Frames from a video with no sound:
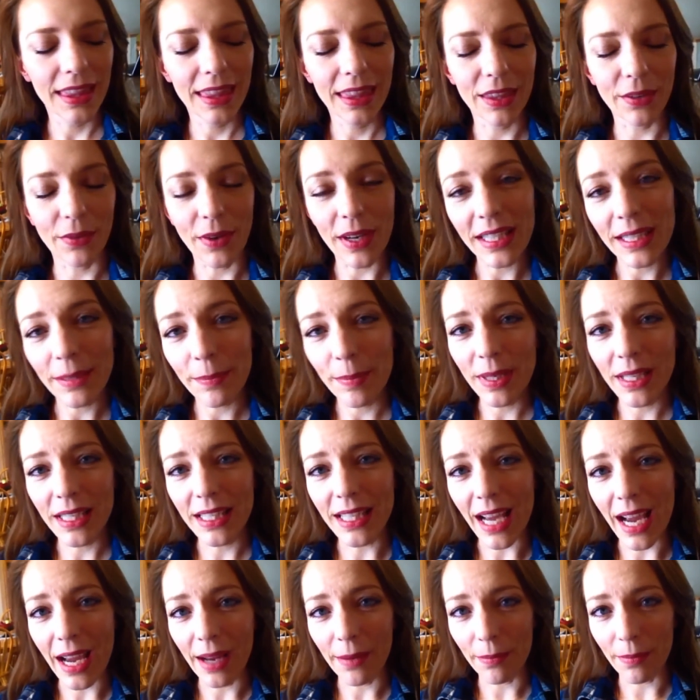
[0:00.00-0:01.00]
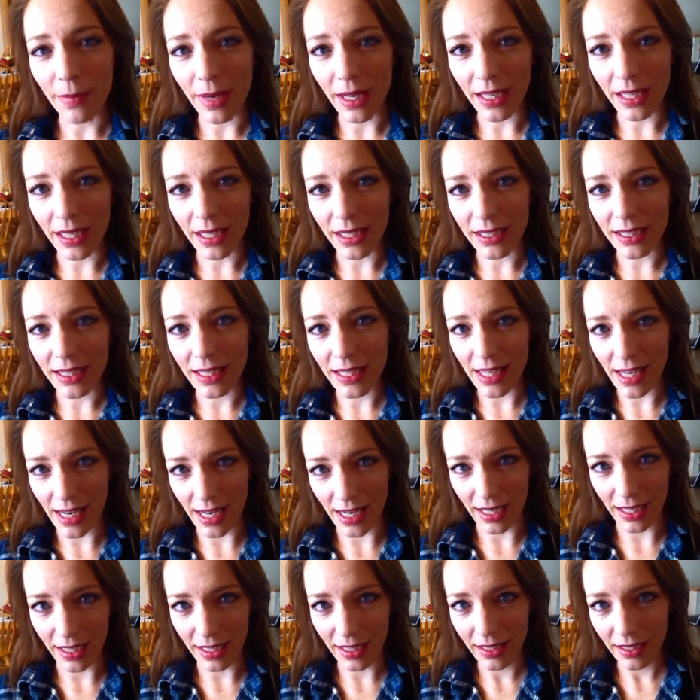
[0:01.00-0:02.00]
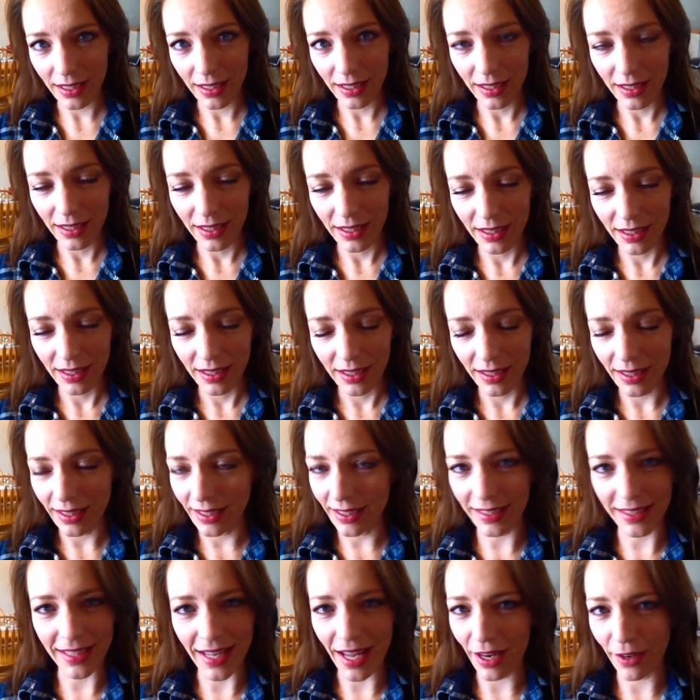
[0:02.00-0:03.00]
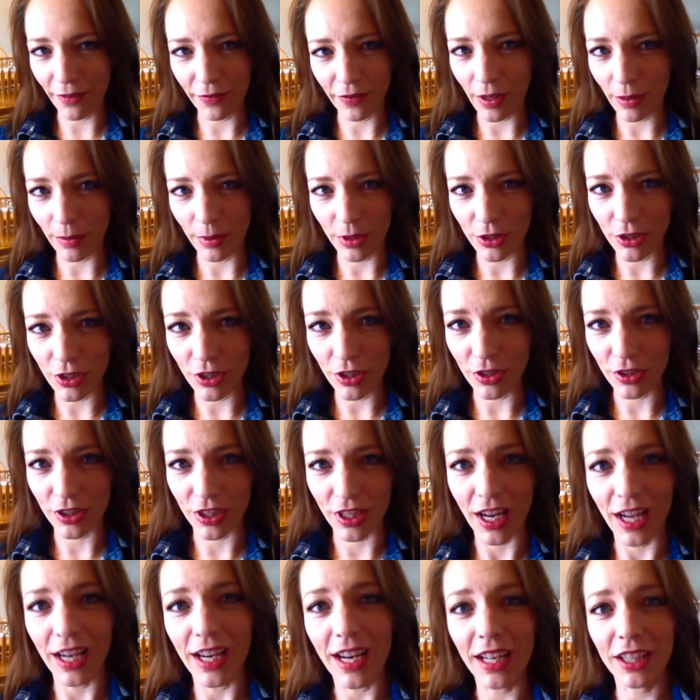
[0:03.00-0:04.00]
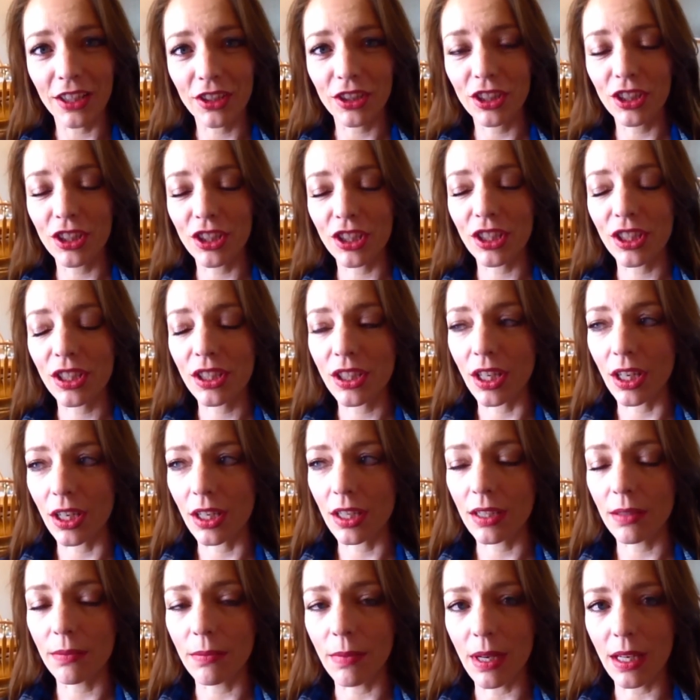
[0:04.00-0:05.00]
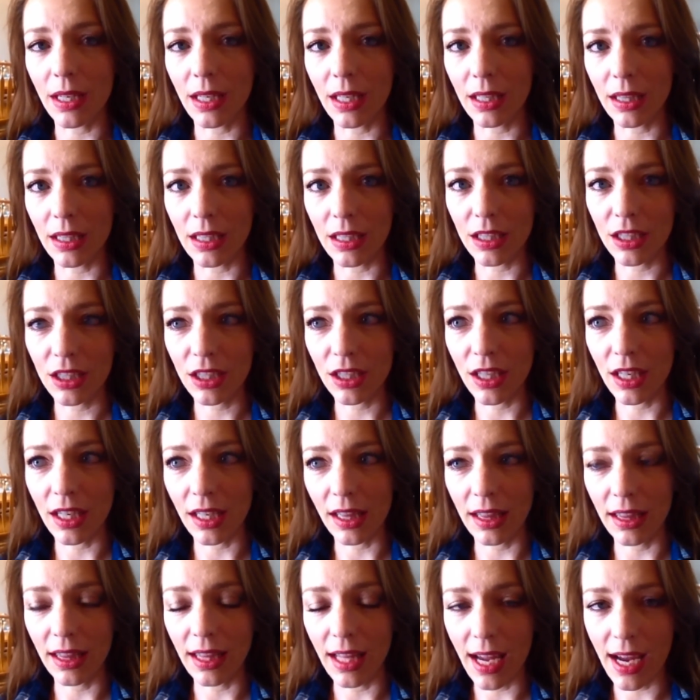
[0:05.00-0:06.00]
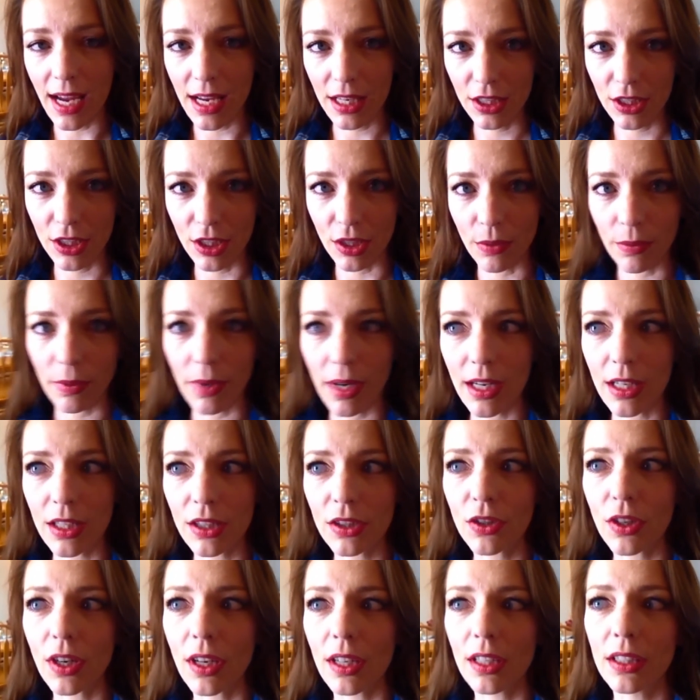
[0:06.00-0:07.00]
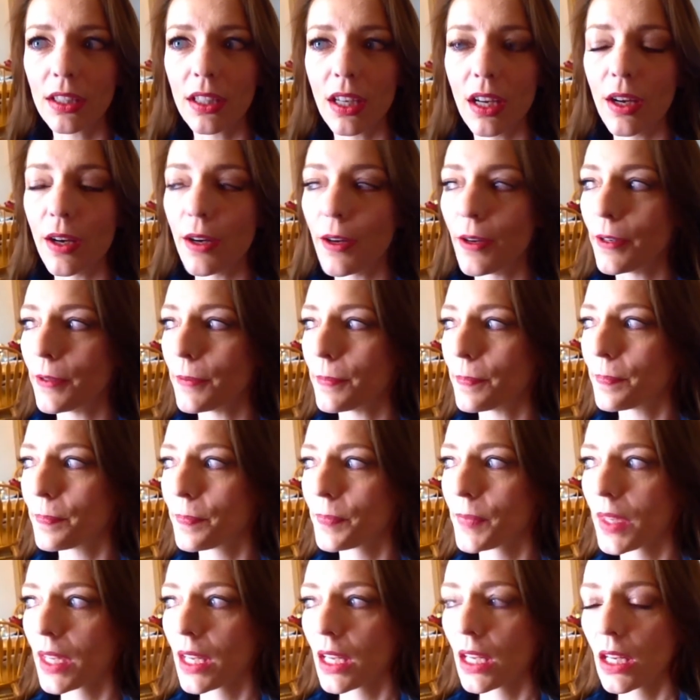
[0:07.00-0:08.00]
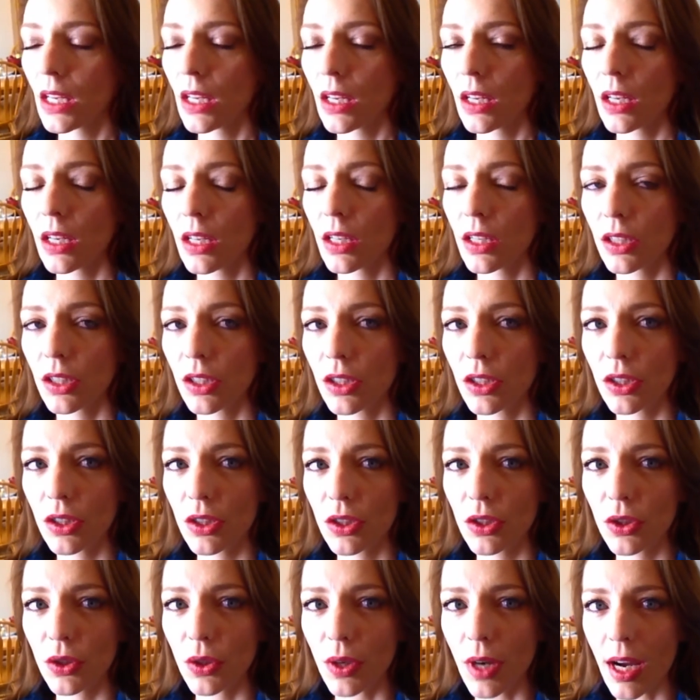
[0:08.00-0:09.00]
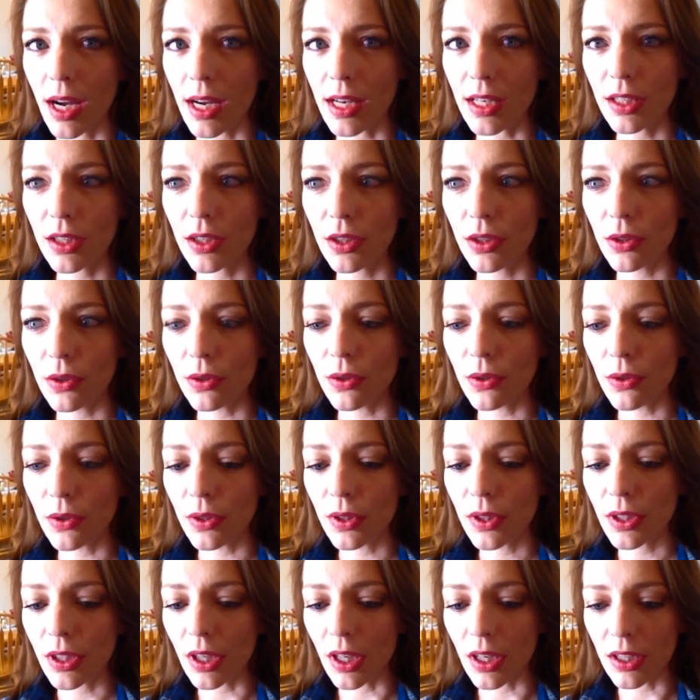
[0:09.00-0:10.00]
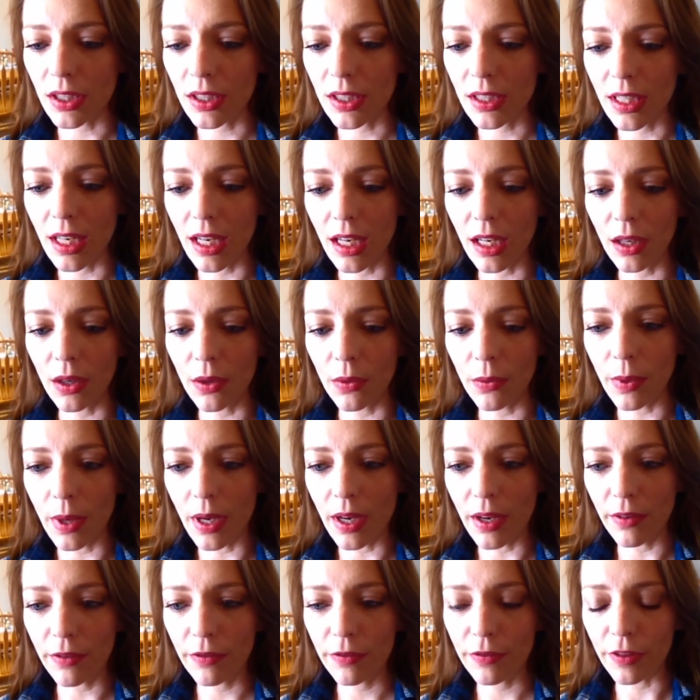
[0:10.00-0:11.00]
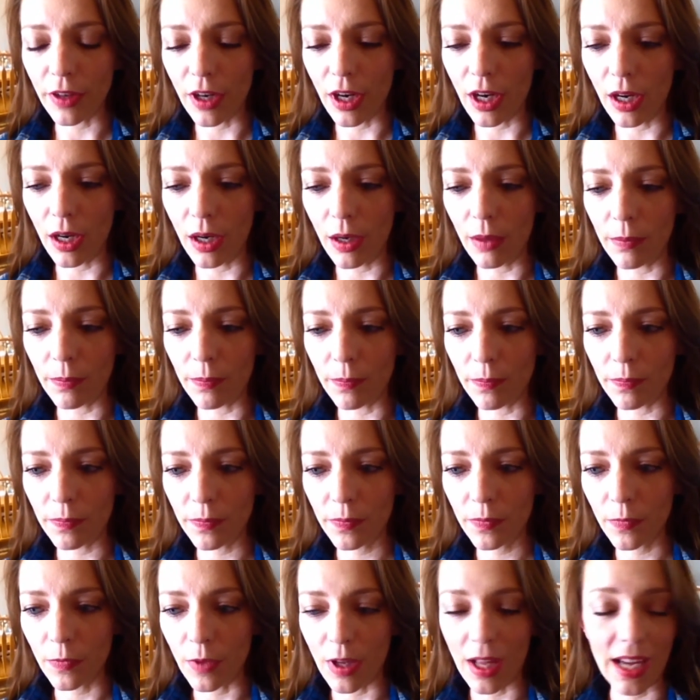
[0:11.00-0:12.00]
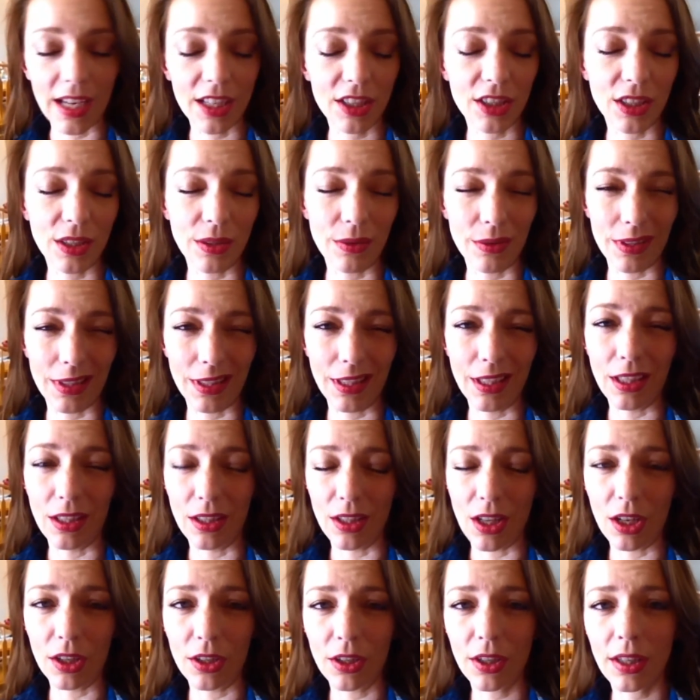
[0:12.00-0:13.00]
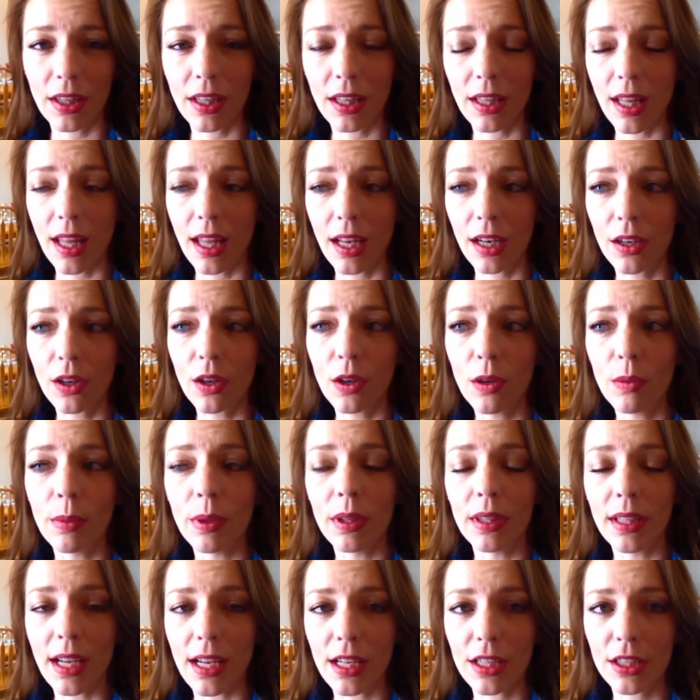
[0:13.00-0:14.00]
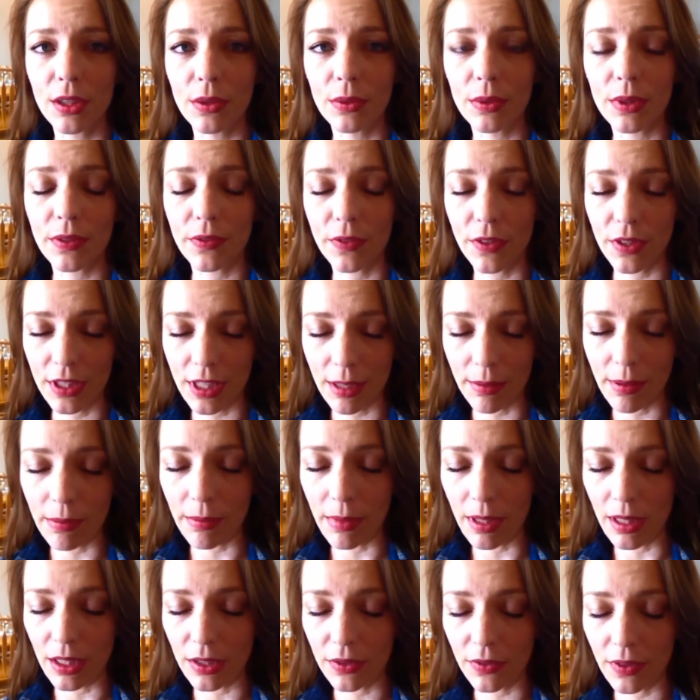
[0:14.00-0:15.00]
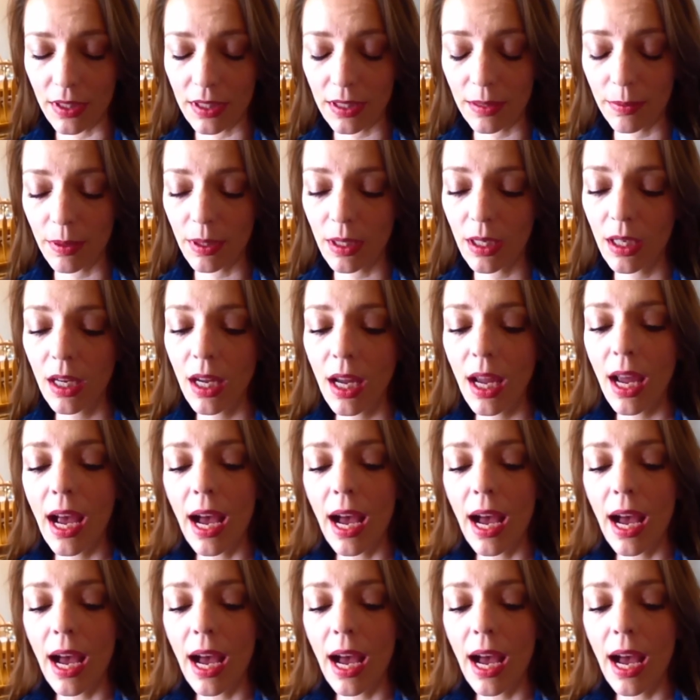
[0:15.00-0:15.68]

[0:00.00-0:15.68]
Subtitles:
the recipe I'm making today is not a family tradition. I actually just started making this last year when I tried to start staying away from, well, actually it was a little longer than that ago, but last year was the first time I made this recipe.